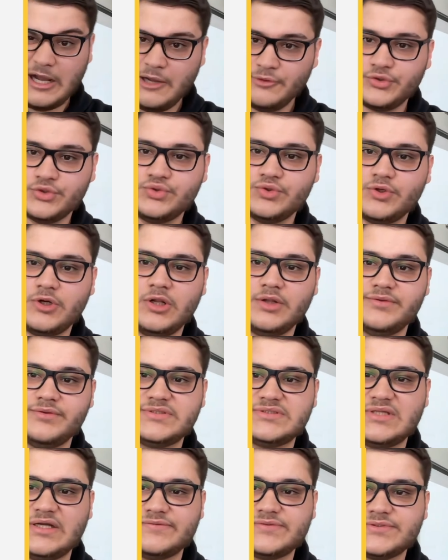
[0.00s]
to do all these
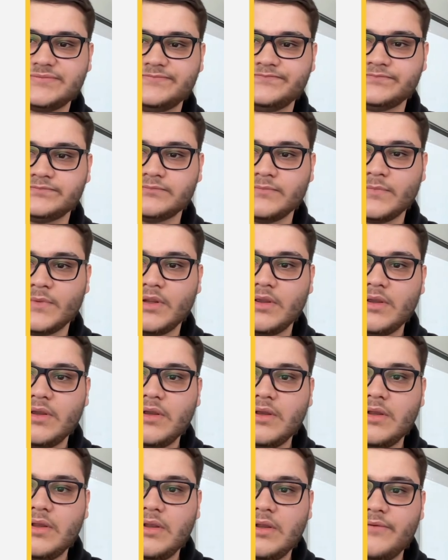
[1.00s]
stuffs?
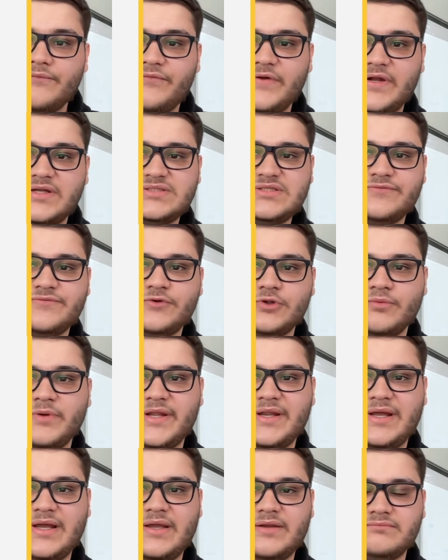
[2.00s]
First of all,
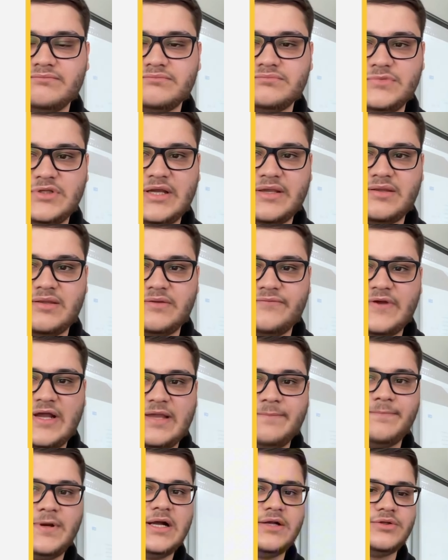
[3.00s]
when if I
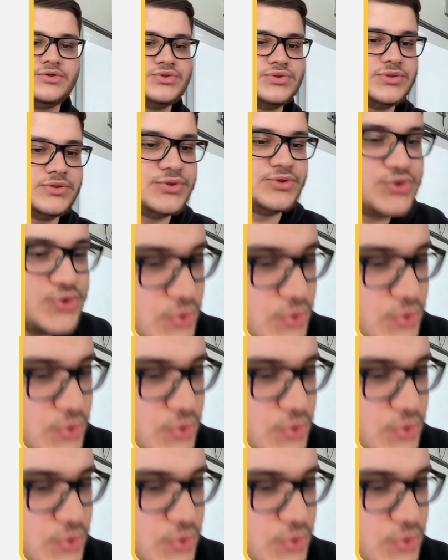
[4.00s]
back to 2